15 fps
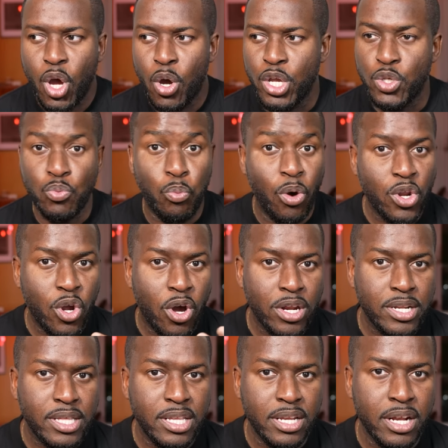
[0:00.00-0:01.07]
Is one
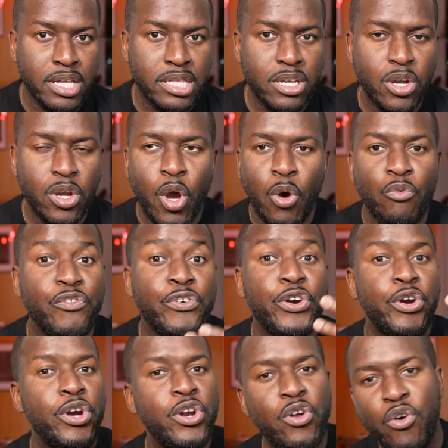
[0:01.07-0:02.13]
hotter than the other? We've
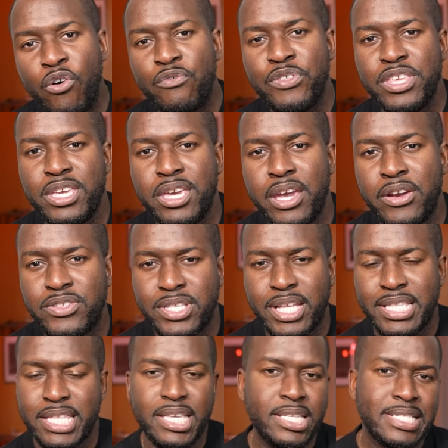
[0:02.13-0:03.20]
heard over the years
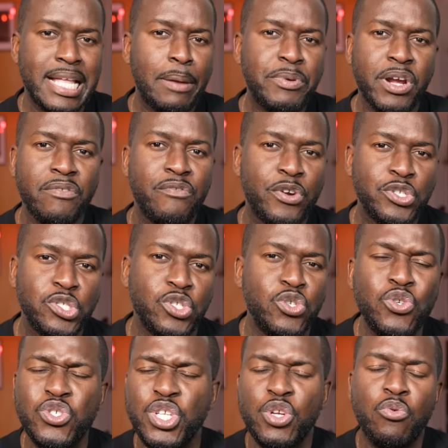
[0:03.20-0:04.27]
that the Snapdragon version
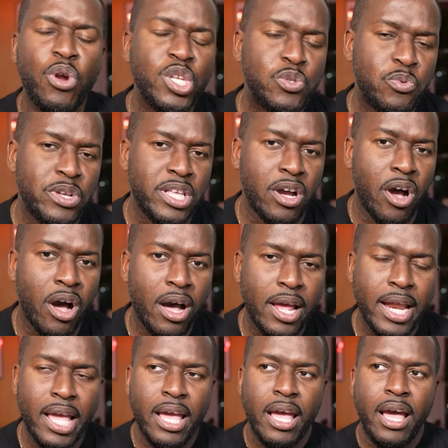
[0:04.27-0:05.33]
usually runs really
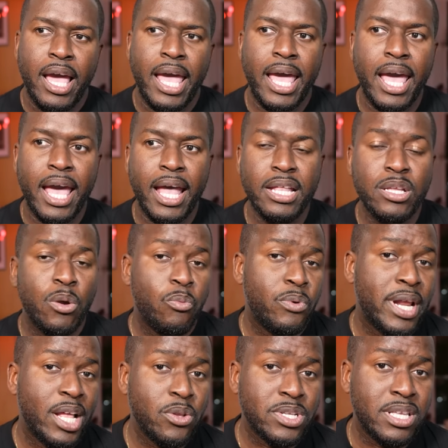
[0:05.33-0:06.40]
hot, and when
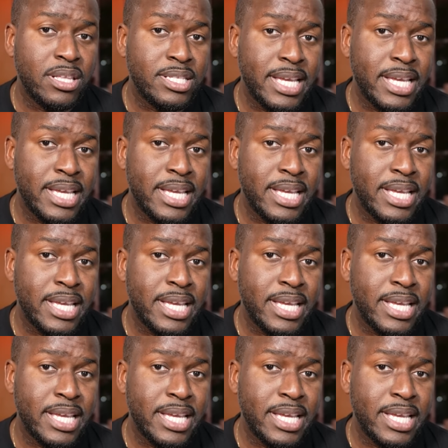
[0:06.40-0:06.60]
I looked at the